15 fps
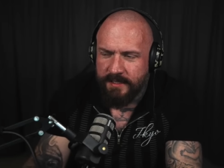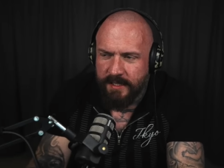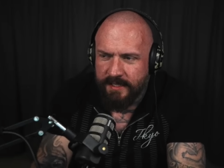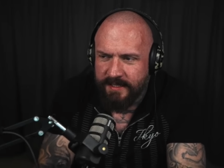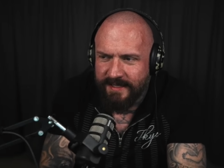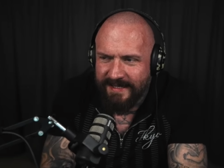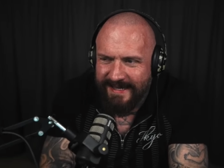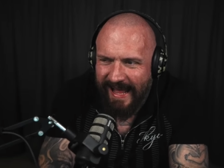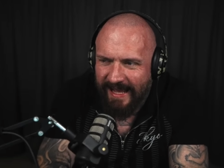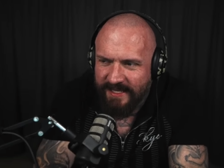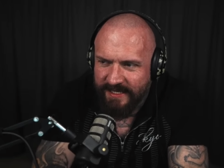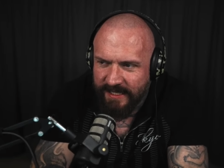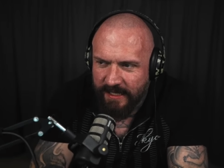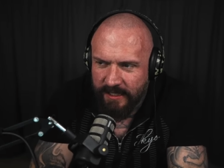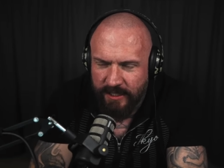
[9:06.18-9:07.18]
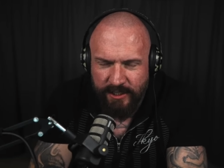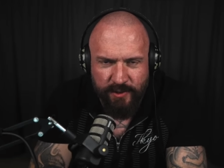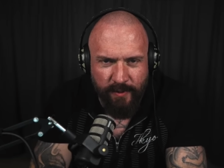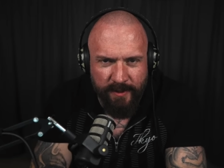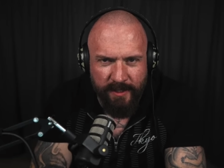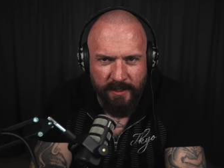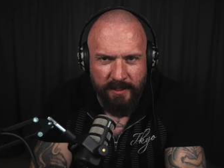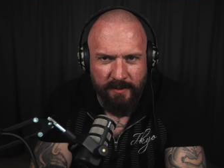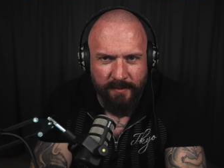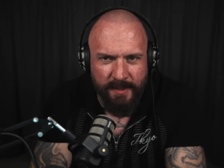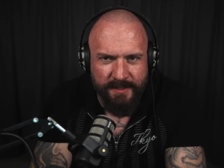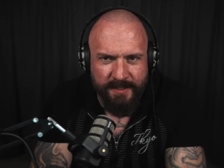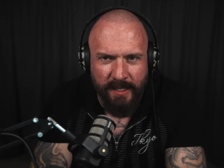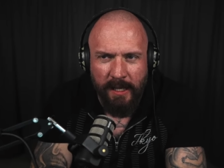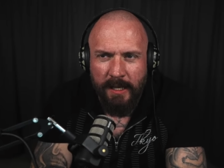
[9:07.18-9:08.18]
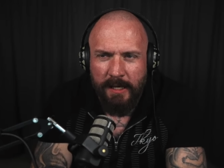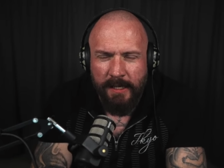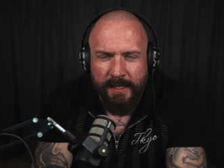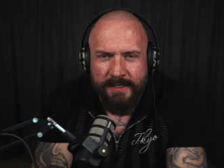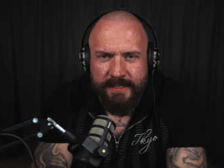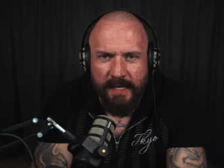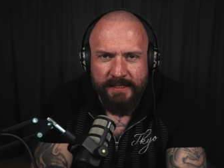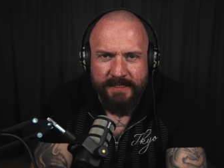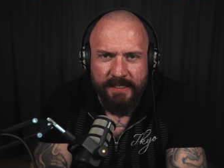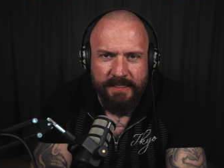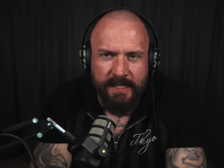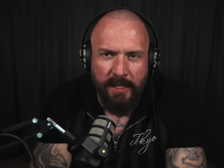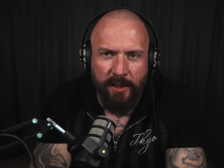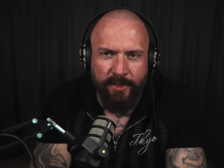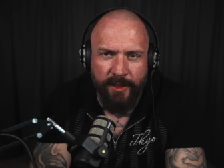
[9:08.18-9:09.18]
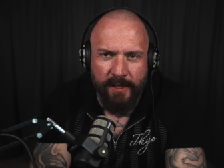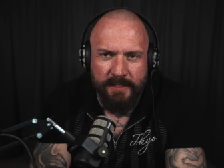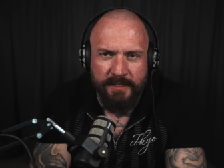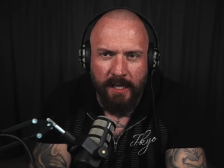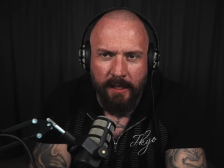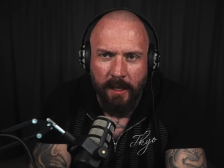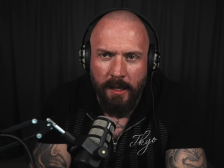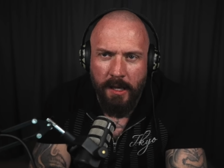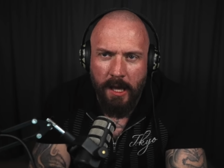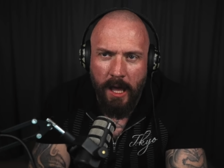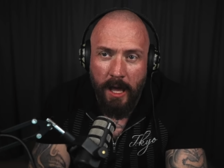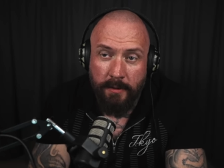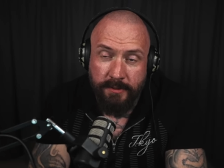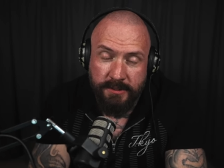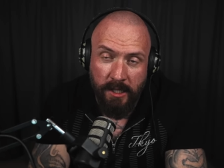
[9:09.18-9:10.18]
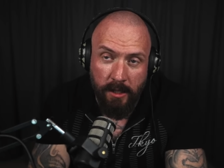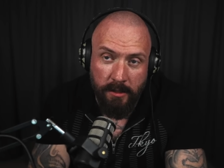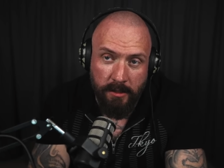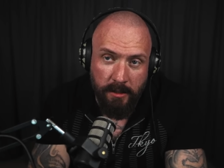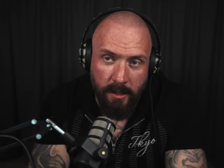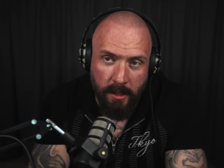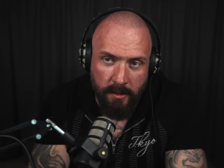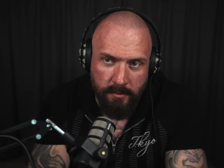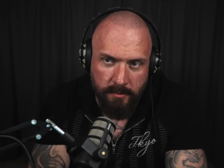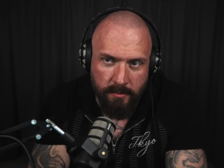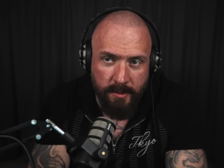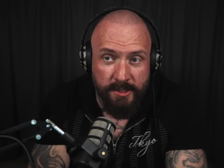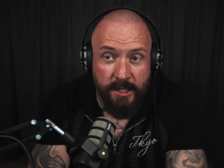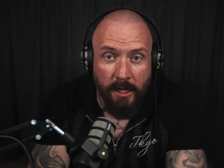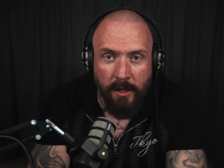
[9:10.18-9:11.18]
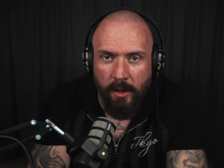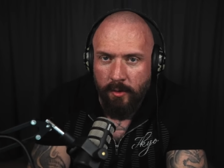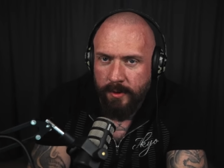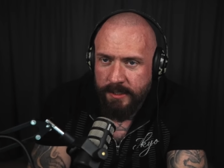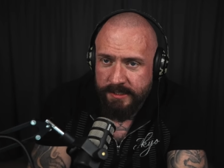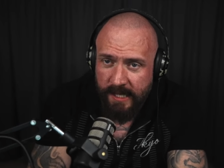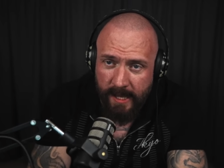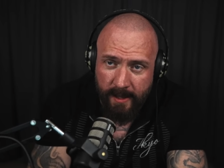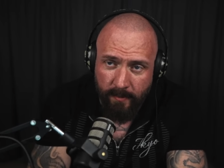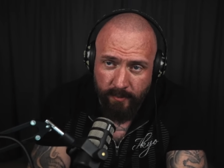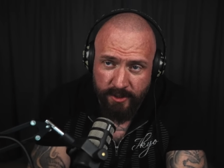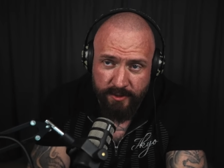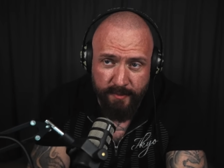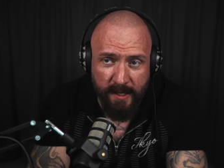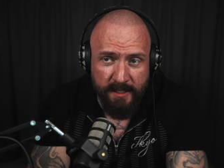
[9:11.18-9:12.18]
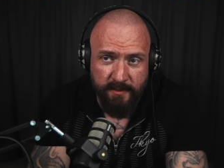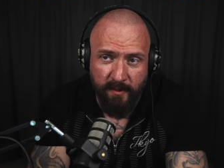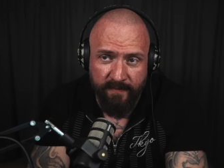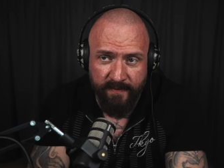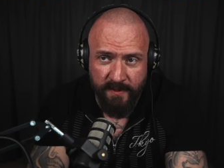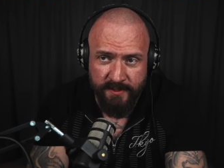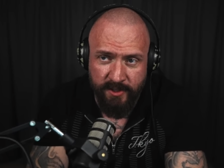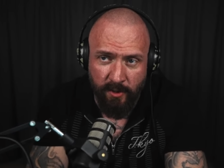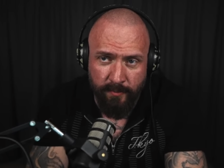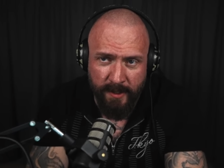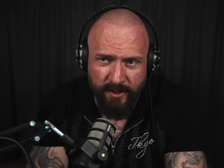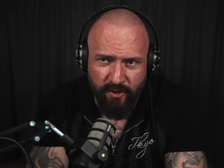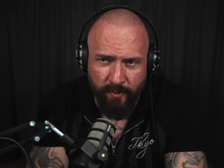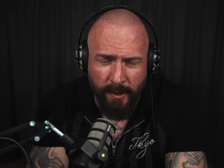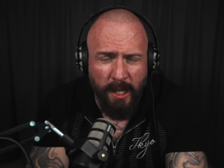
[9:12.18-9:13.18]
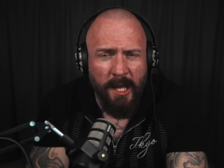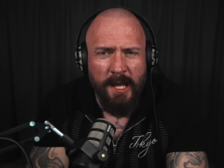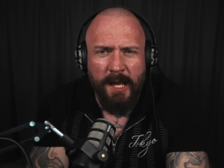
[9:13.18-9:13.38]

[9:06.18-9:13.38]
this nastiness within them, isn't it? He says these little things like, I was all alone, which I always am, which makes me feel so miserable.